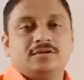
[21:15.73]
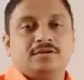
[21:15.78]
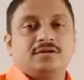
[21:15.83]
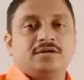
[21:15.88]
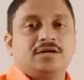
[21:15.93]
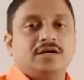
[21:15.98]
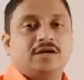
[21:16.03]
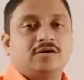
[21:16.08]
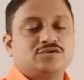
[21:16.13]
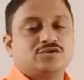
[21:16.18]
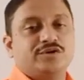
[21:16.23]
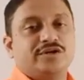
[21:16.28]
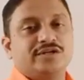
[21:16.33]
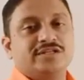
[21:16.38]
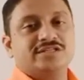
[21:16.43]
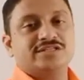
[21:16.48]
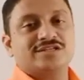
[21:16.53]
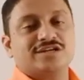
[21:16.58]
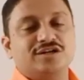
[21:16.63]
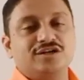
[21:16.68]
Now
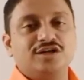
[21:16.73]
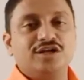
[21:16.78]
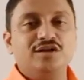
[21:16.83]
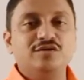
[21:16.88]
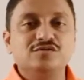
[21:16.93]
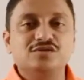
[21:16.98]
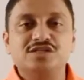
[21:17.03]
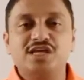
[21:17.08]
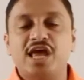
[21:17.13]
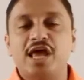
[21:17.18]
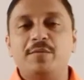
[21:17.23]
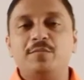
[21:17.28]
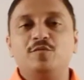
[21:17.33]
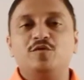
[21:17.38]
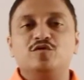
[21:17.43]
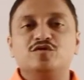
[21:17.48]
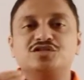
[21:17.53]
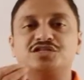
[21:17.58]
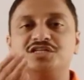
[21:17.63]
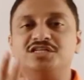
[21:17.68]
students, continue same
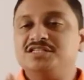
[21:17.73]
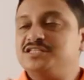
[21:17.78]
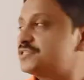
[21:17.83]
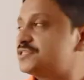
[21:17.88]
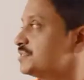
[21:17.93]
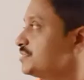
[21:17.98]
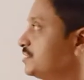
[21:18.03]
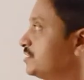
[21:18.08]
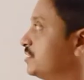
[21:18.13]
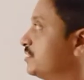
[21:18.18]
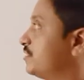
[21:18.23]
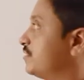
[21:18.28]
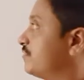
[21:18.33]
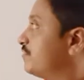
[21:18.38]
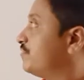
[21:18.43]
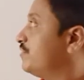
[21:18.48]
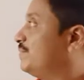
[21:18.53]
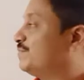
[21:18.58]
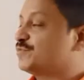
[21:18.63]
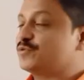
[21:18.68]
questions.
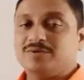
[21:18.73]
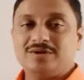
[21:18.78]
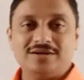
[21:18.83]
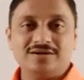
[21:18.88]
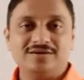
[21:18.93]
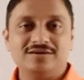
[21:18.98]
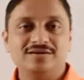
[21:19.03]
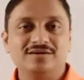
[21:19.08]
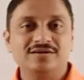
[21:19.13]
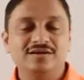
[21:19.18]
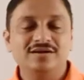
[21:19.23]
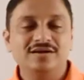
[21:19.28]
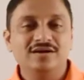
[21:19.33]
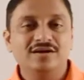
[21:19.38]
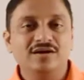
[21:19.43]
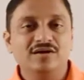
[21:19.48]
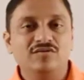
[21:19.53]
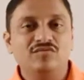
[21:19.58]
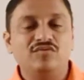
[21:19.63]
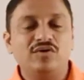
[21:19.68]
5th one.
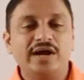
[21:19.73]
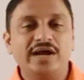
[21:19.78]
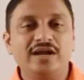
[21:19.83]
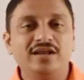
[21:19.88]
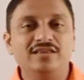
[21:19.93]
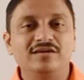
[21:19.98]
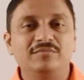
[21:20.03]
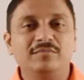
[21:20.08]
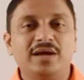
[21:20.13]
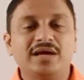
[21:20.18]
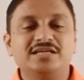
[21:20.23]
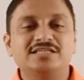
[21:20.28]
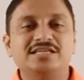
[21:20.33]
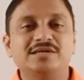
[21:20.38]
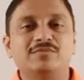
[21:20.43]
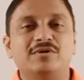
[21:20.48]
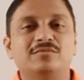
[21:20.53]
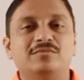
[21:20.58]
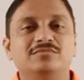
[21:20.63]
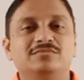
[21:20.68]
Find the
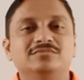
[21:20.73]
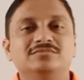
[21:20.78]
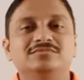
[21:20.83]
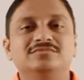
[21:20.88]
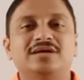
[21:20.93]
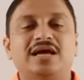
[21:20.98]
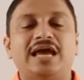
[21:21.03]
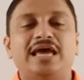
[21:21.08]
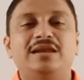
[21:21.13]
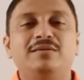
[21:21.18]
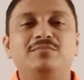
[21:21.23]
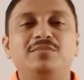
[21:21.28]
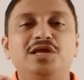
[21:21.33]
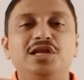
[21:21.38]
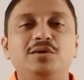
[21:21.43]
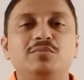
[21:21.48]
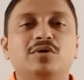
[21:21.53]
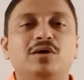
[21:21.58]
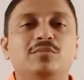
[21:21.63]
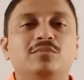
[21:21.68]
maximum and
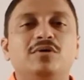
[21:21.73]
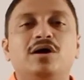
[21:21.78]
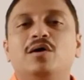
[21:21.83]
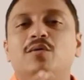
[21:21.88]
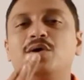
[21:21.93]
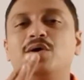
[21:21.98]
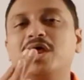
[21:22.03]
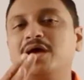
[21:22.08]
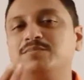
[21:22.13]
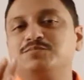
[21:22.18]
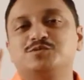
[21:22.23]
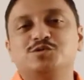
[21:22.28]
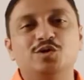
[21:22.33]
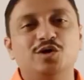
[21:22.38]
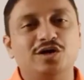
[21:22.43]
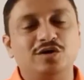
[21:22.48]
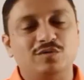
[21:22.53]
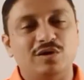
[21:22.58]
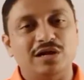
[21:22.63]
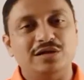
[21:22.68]
minimum our
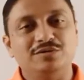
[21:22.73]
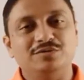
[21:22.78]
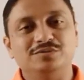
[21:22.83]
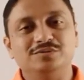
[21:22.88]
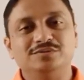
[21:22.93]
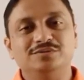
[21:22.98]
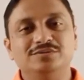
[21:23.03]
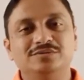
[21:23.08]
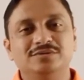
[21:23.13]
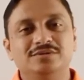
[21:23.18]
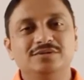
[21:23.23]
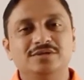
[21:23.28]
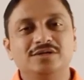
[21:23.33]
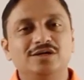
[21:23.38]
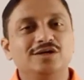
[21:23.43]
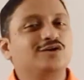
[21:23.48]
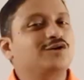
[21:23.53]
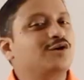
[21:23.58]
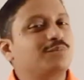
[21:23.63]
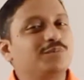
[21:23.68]
absolute value.
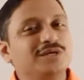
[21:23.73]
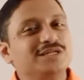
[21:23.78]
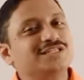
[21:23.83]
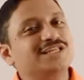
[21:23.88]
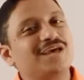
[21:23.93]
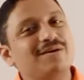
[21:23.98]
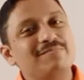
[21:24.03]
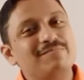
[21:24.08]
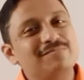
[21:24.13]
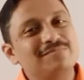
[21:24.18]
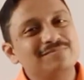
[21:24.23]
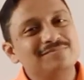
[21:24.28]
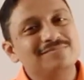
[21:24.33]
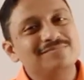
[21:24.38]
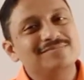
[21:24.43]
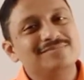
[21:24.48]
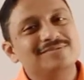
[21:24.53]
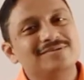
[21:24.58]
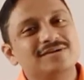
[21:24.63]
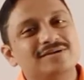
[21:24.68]
Topic same.
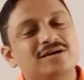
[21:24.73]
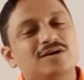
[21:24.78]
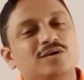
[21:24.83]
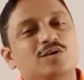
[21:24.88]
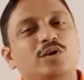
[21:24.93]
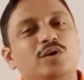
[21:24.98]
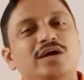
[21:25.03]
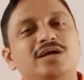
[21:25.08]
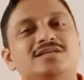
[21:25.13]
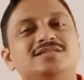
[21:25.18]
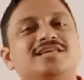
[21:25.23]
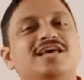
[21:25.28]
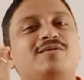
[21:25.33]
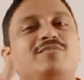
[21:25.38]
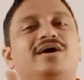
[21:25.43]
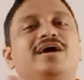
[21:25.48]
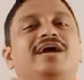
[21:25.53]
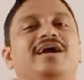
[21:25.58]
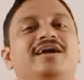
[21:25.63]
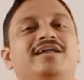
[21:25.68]
Going same
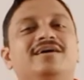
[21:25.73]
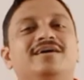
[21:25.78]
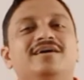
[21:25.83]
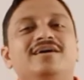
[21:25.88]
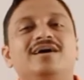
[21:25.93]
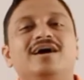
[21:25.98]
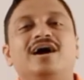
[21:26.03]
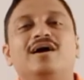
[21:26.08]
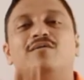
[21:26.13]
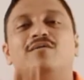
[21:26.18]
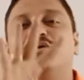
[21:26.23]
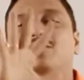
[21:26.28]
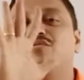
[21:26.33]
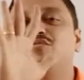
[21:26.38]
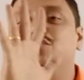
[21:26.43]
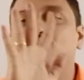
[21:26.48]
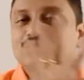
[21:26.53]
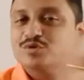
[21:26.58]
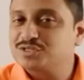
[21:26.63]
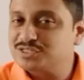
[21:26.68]
ahead, our
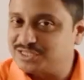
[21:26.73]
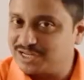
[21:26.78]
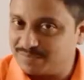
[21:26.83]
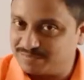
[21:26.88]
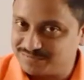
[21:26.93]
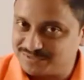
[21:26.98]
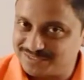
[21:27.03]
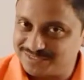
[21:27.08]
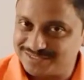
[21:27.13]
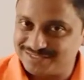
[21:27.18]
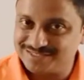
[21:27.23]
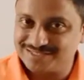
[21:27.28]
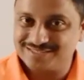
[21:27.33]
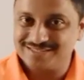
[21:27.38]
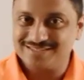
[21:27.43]
4 steps.